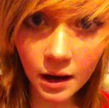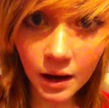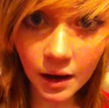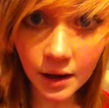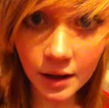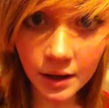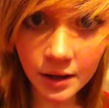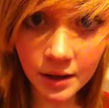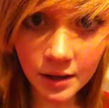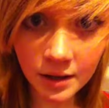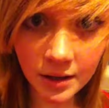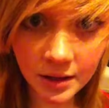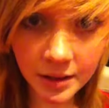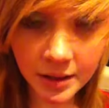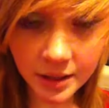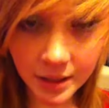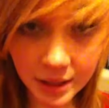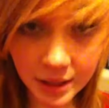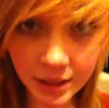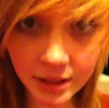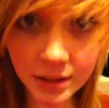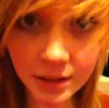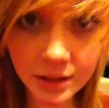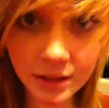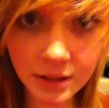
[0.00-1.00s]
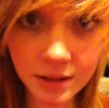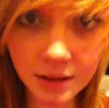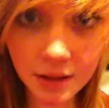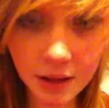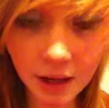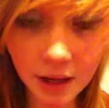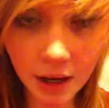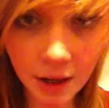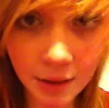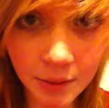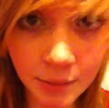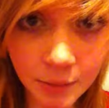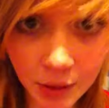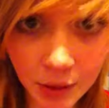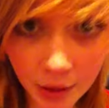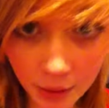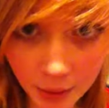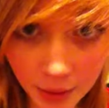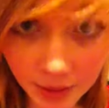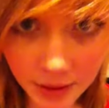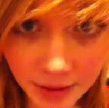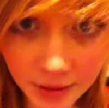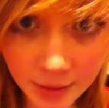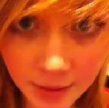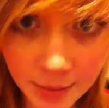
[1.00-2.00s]
I need I'm
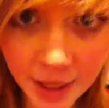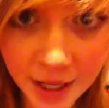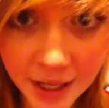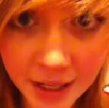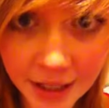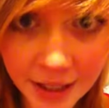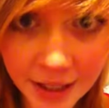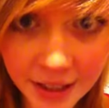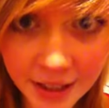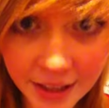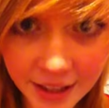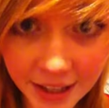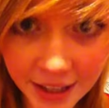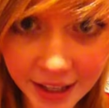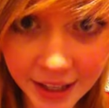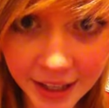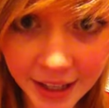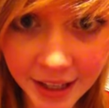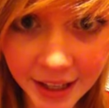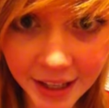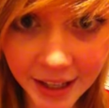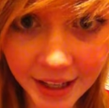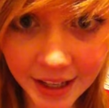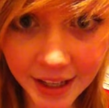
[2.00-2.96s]
going to make the